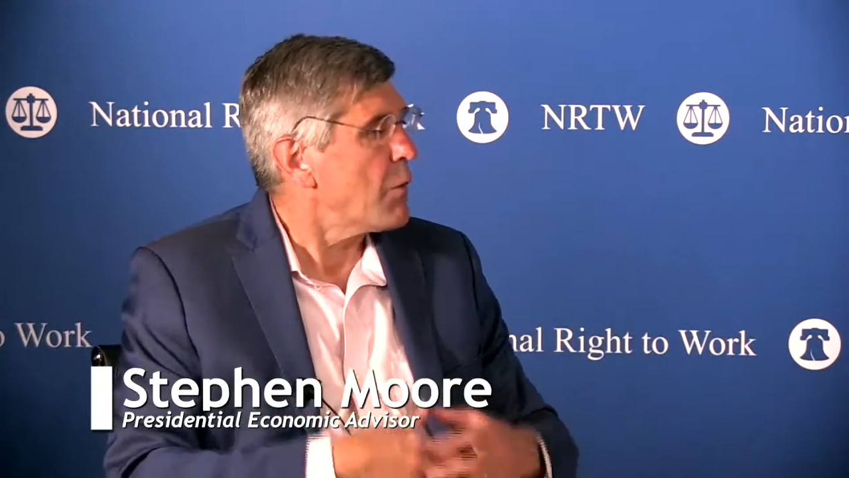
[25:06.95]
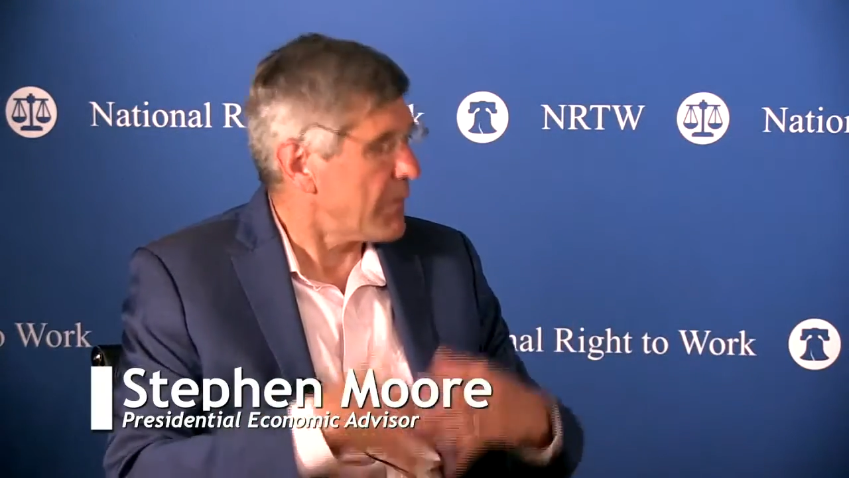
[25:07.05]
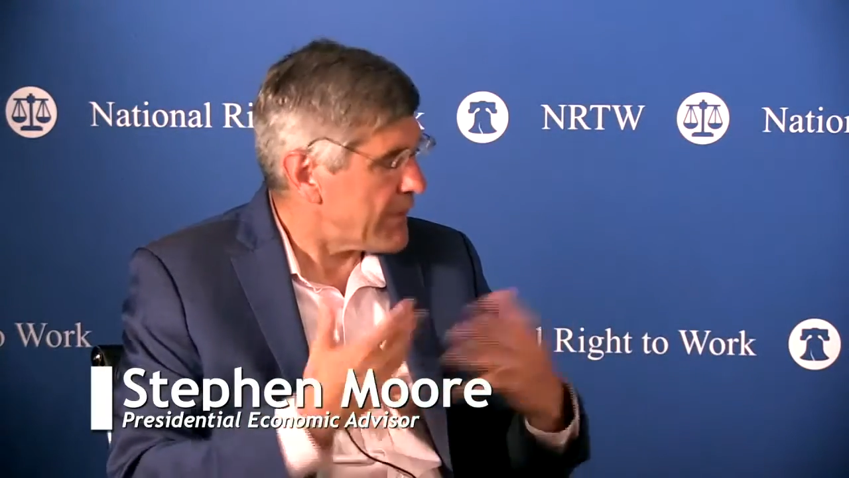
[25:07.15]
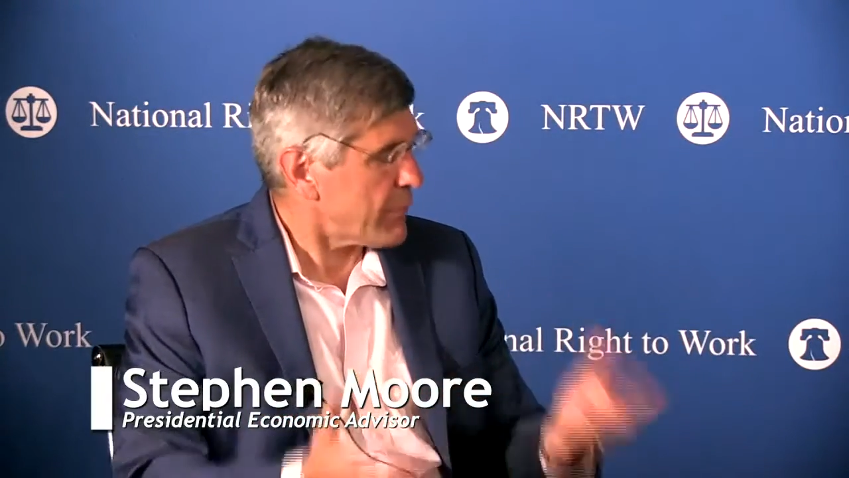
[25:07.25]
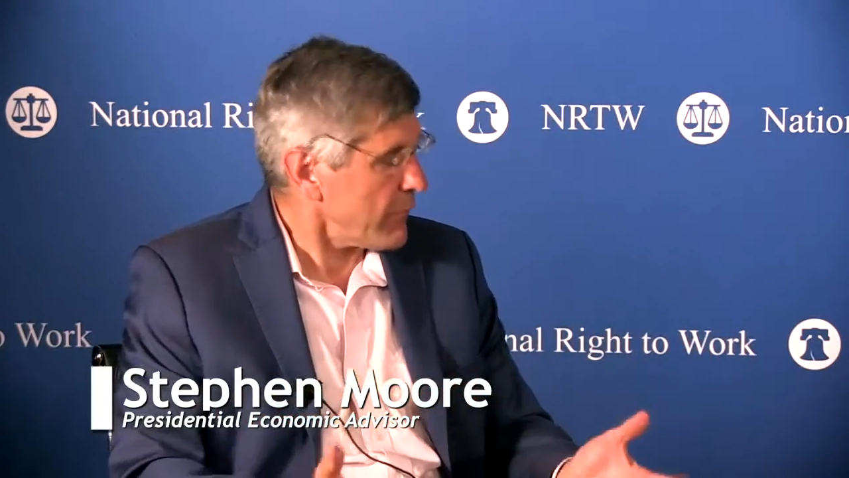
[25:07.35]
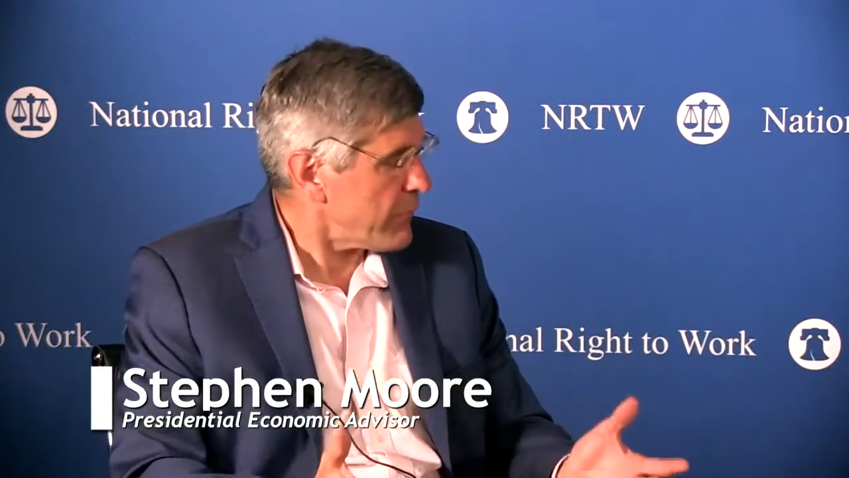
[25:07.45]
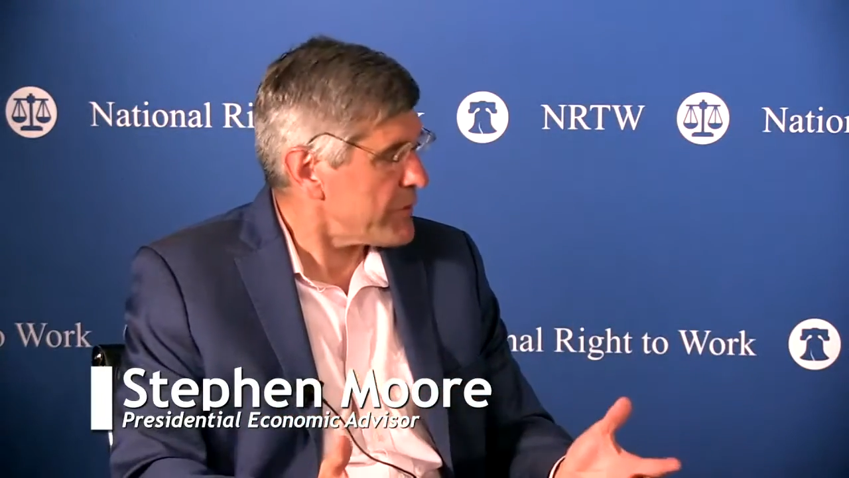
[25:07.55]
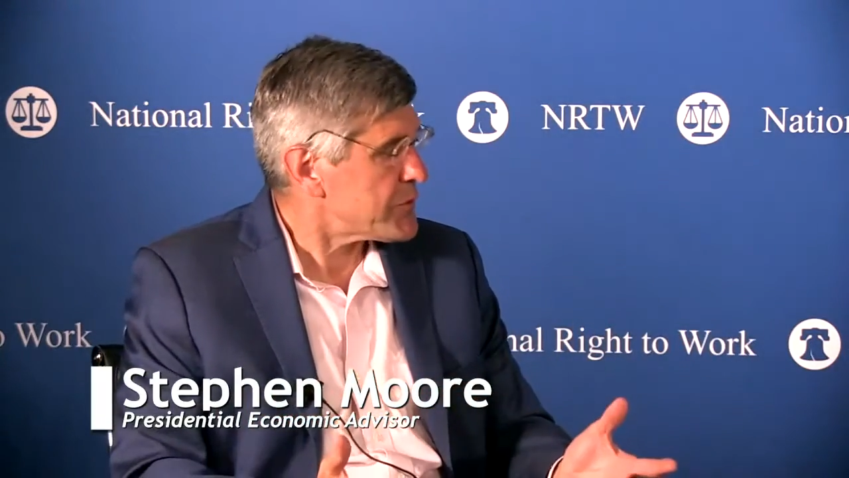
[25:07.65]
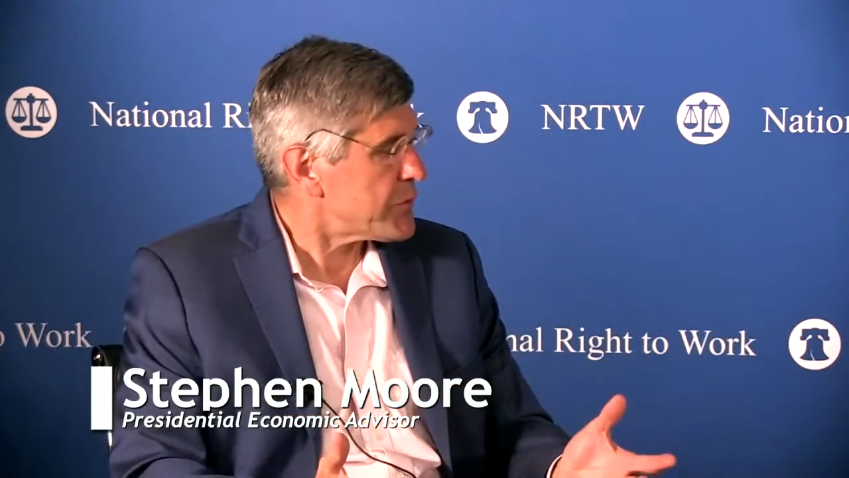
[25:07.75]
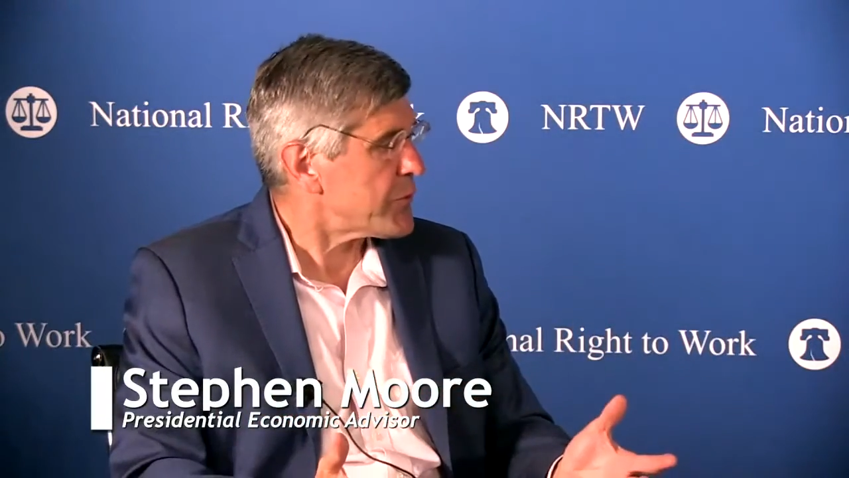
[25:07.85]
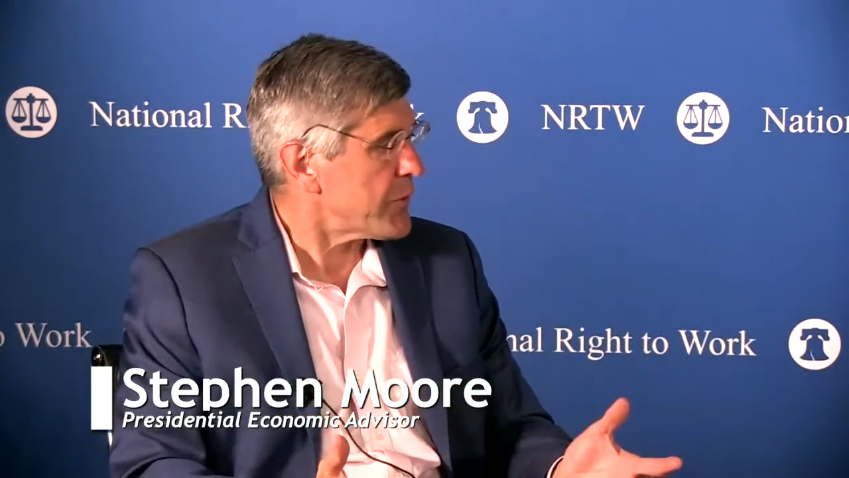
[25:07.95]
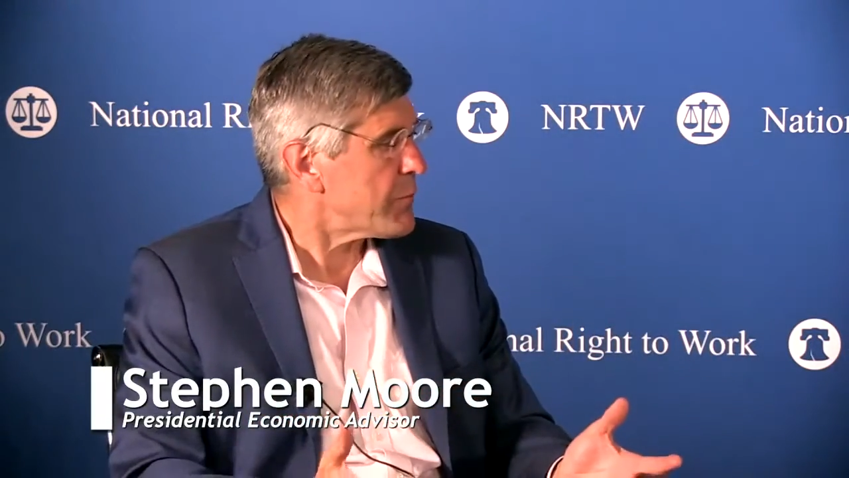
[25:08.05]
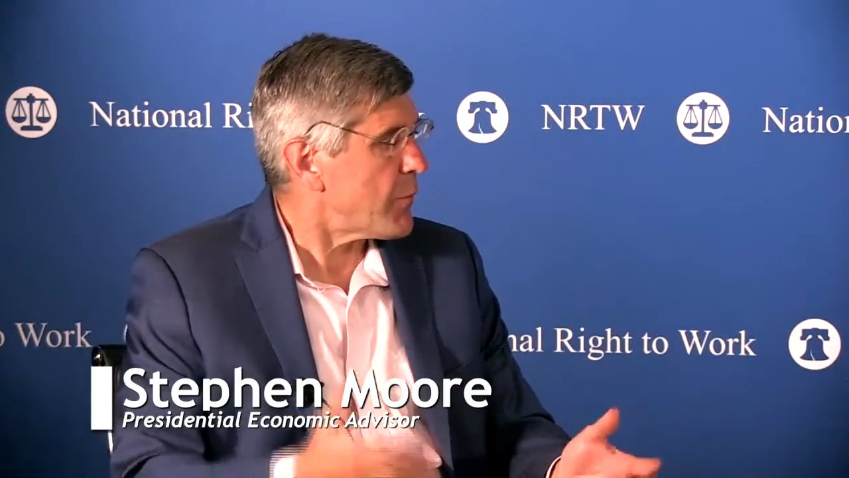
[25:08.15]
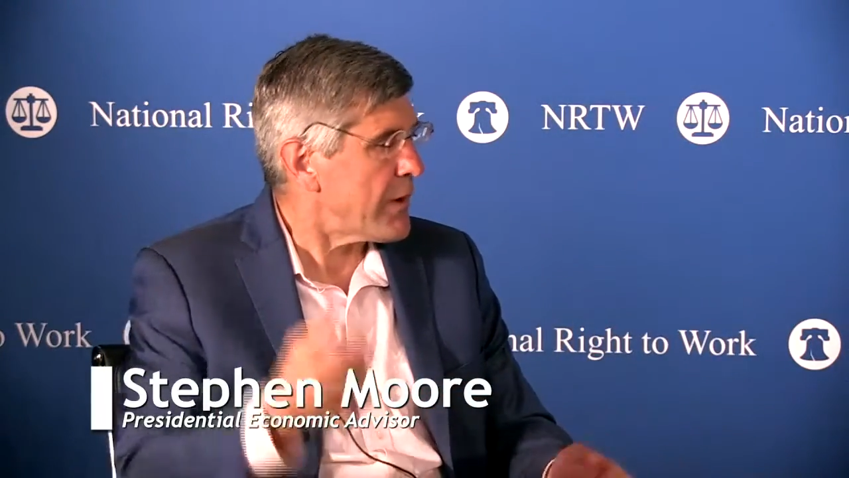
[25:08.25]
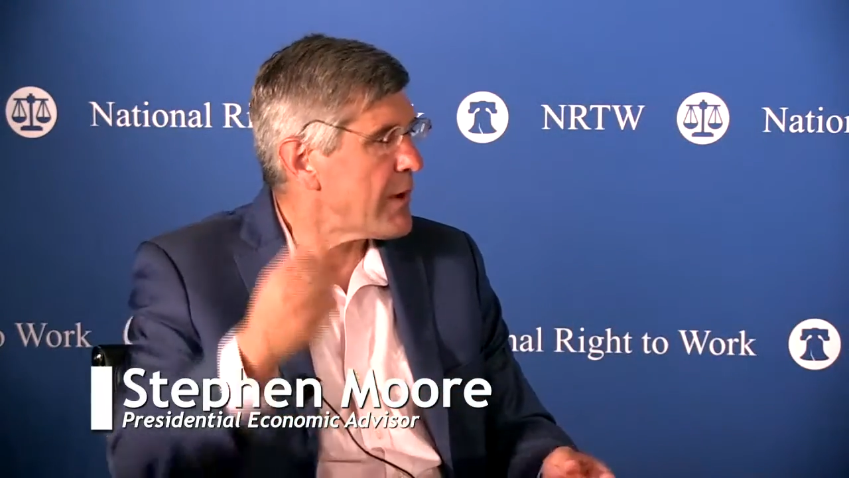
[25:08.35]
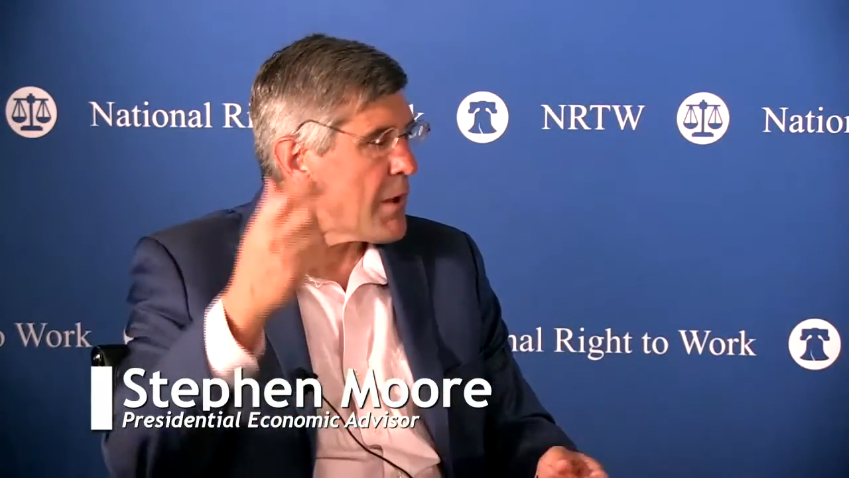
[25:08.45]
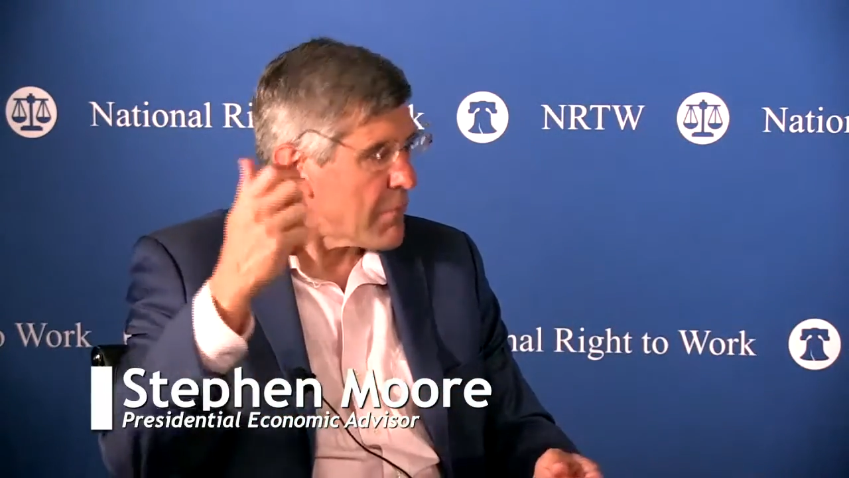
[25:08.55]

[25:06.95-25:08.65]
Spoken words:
We think we've reached a turning point.